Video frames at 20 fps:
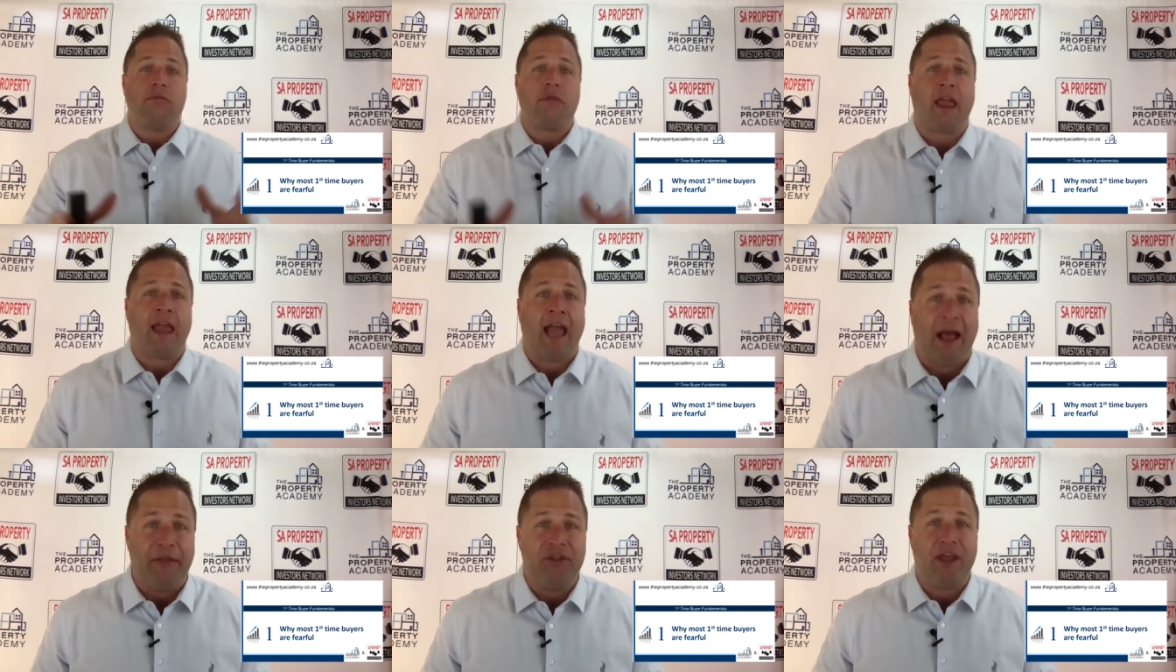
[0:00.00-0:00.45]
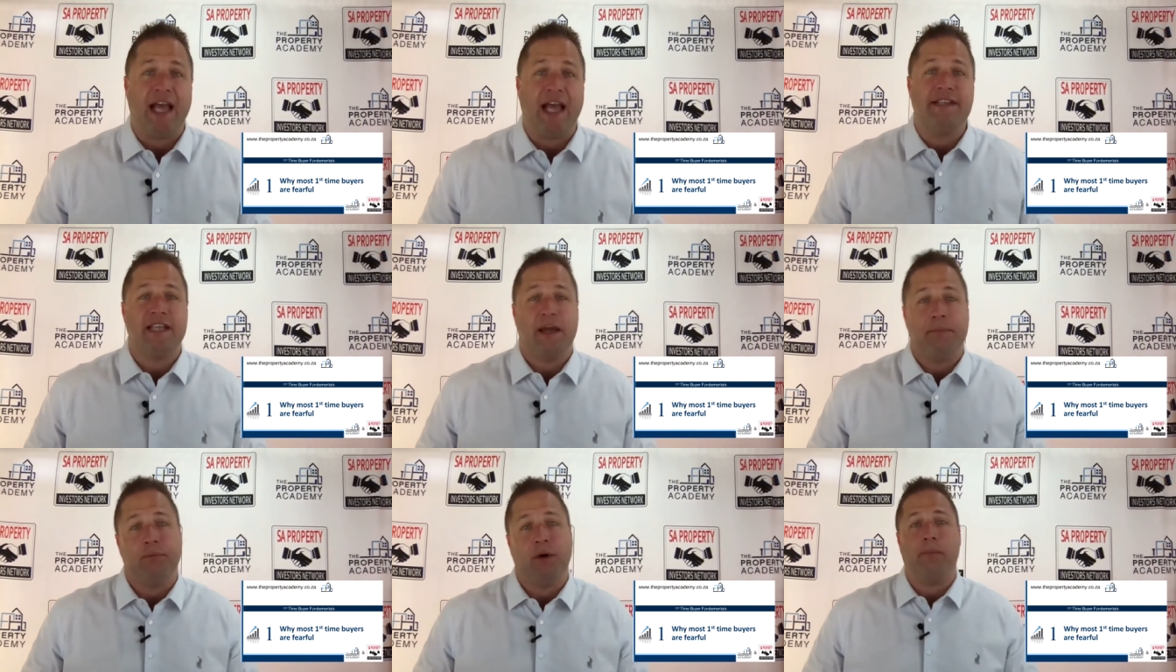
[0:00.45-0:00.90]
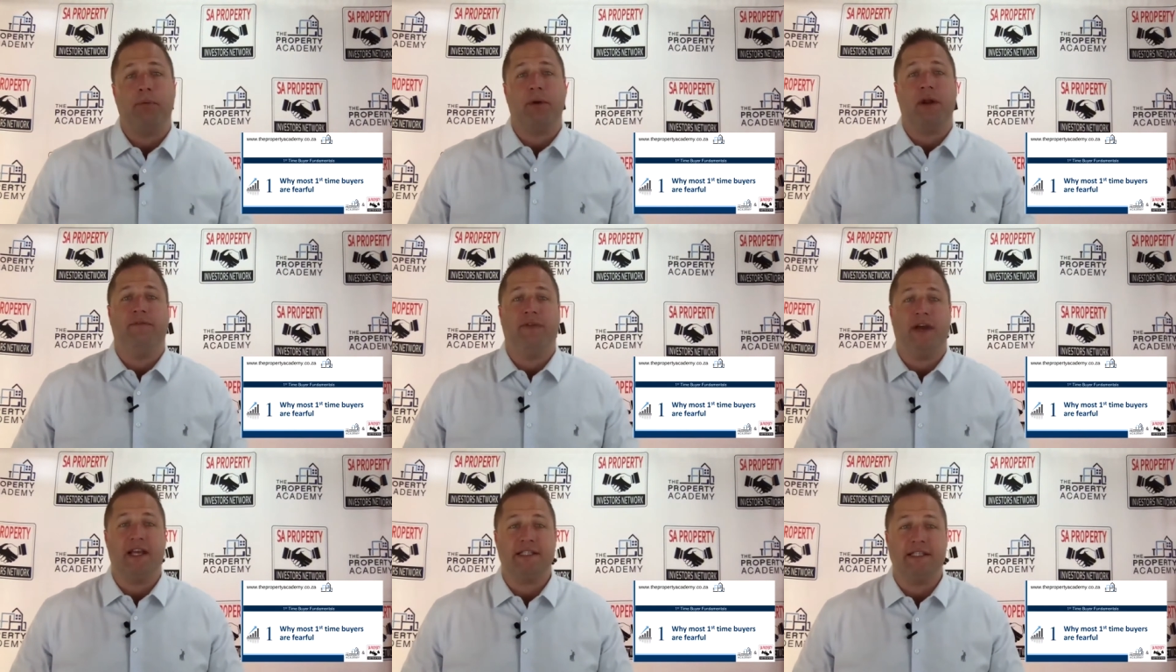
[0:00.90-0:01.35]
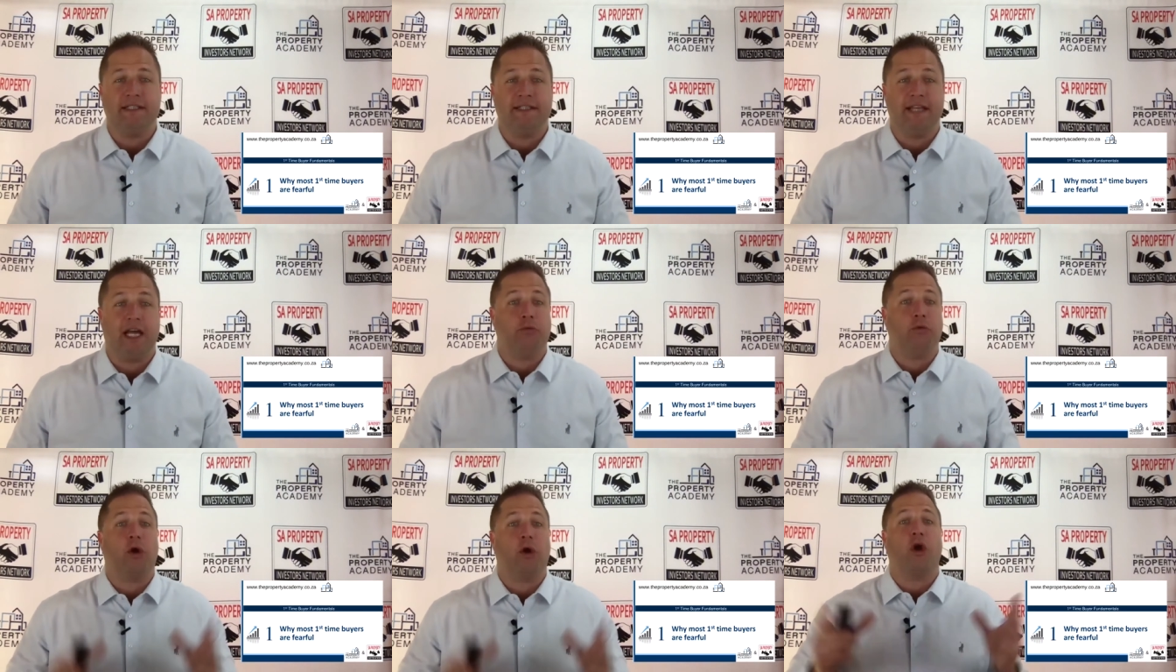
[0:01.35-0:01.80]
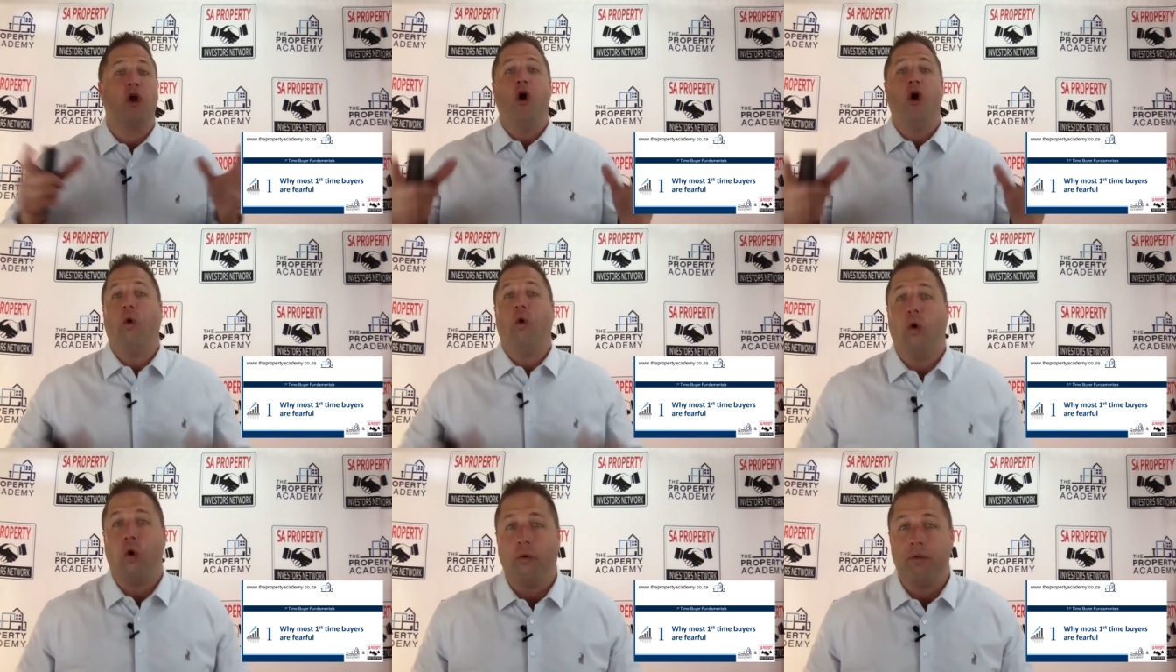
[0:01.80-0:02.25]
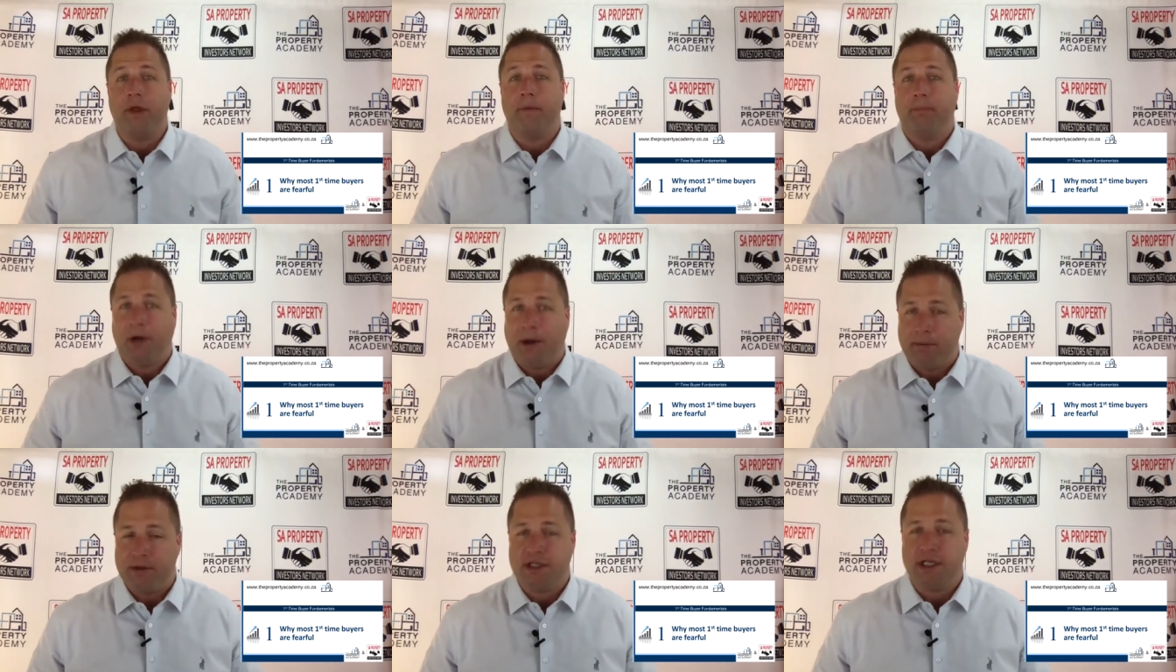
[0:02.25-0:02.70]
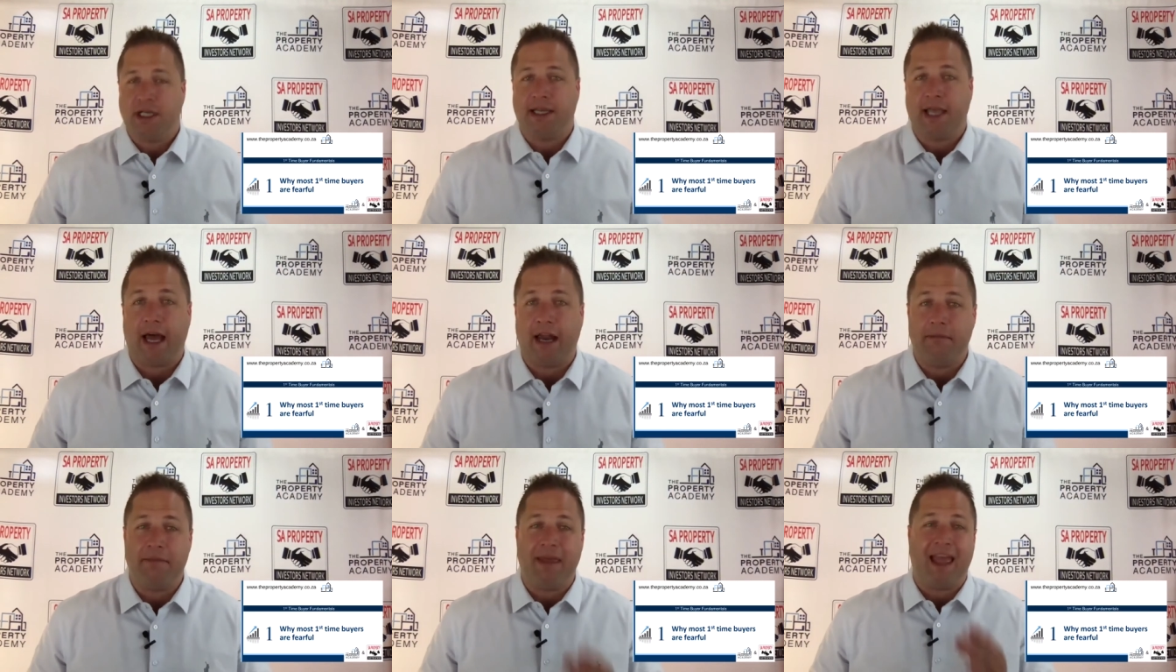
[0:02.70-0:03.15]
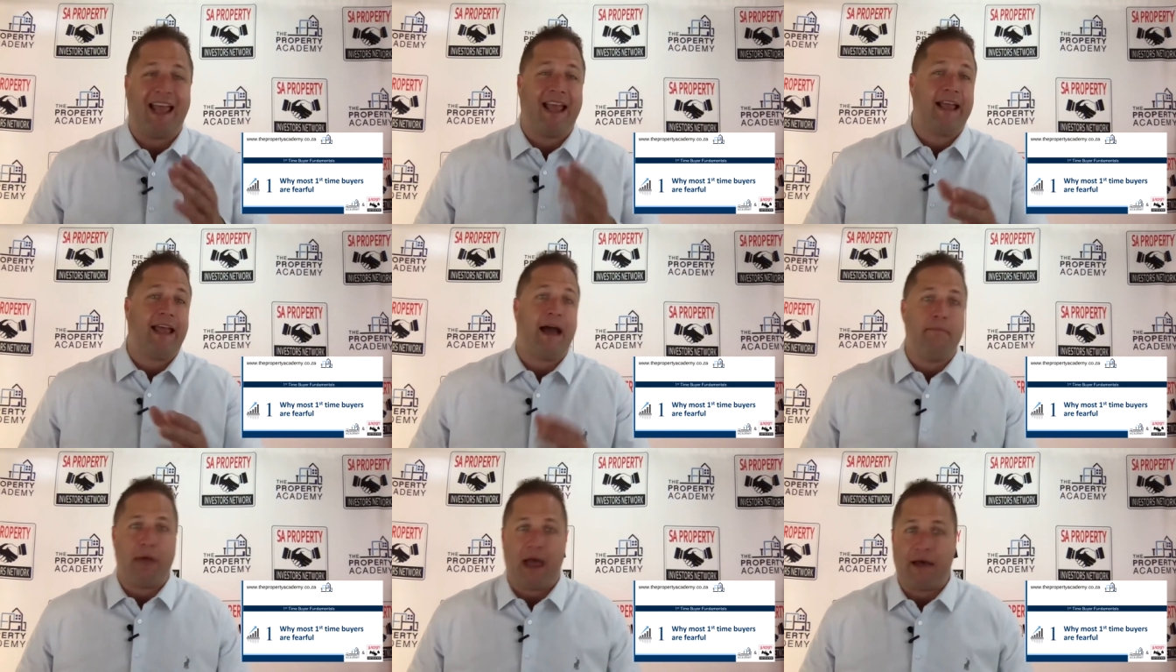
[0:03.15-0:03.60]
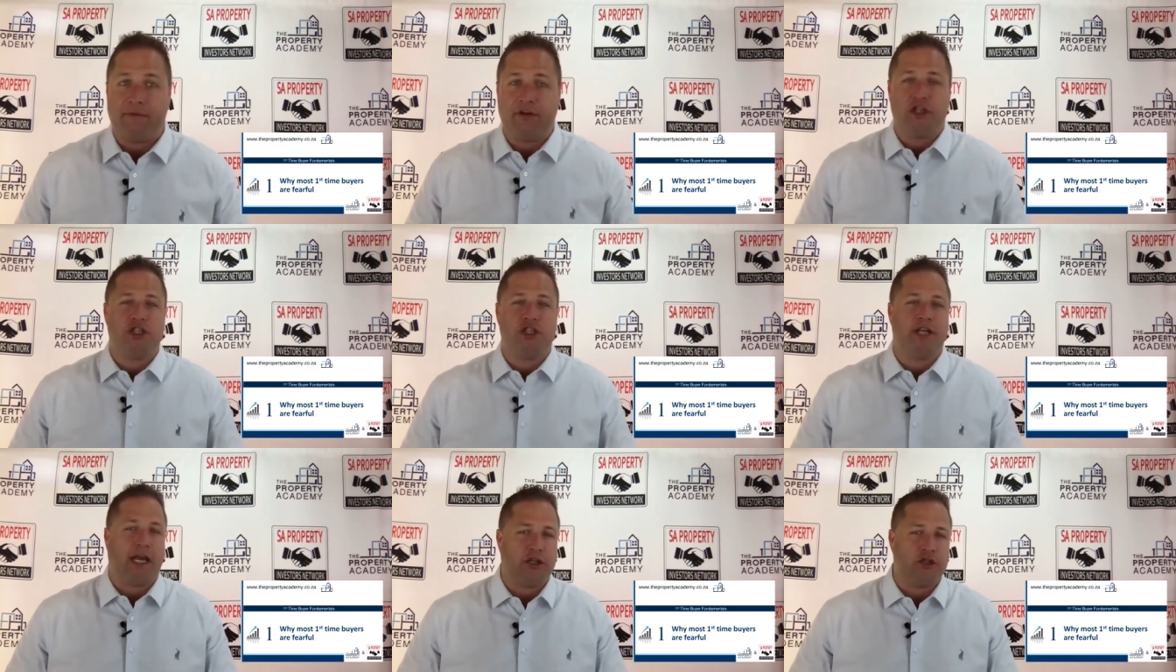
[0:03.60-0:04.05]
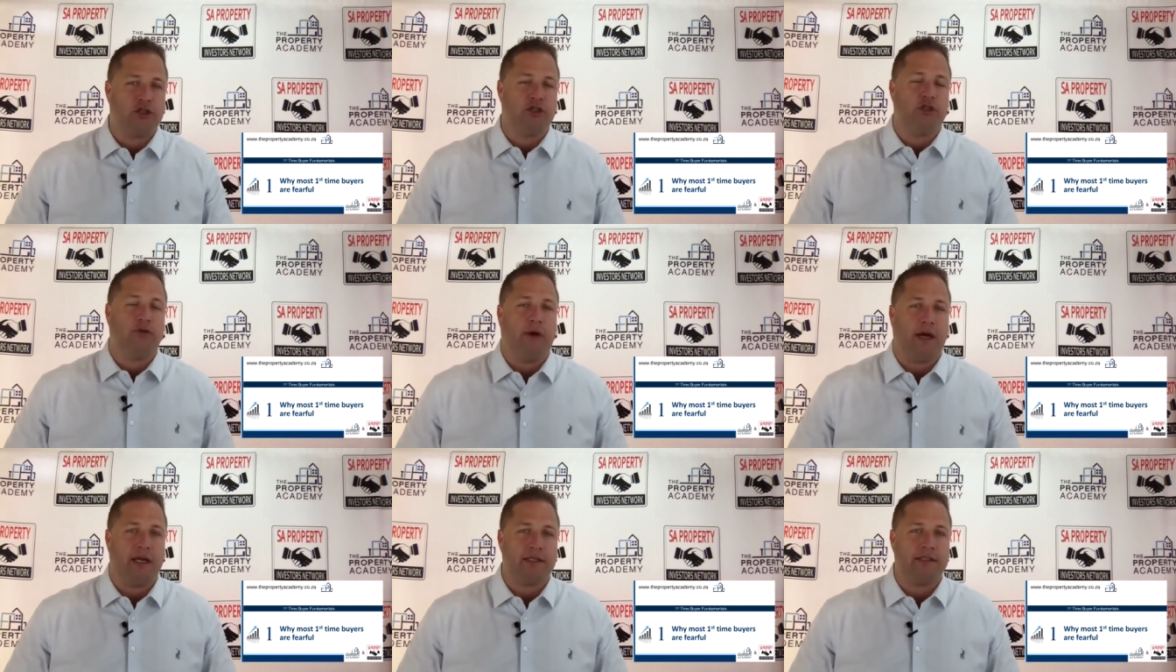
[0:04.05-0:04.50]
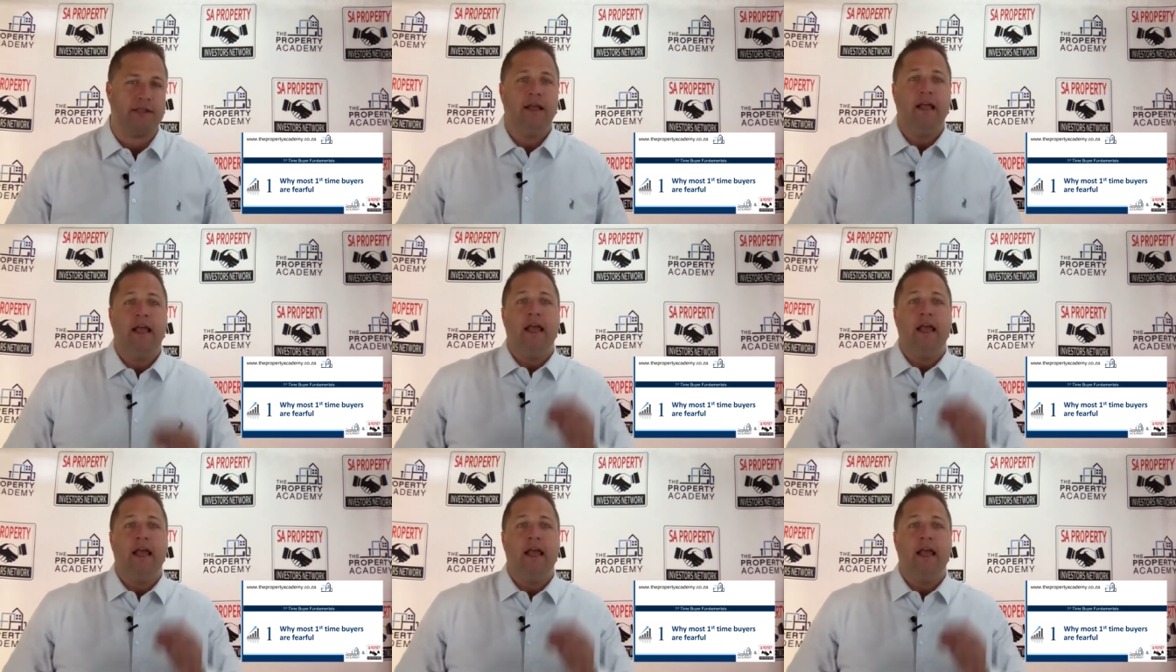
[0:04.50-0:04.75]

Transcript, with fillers: at the SA Property Investors Network or the Property Academy and come have a chat to us.